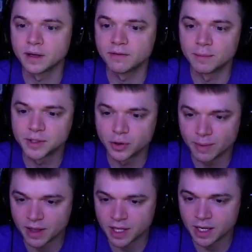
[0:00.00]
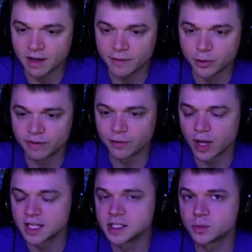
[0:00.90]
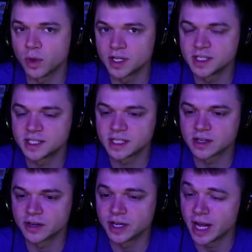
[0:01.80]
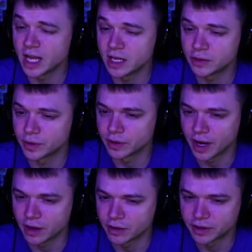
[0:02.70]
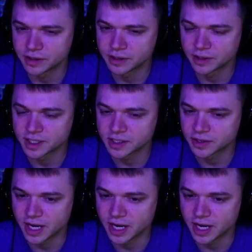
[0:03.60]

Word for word: For Masuda method, if you're doing full odds, is one in six hundred eighty-three or eight hundred or six hundred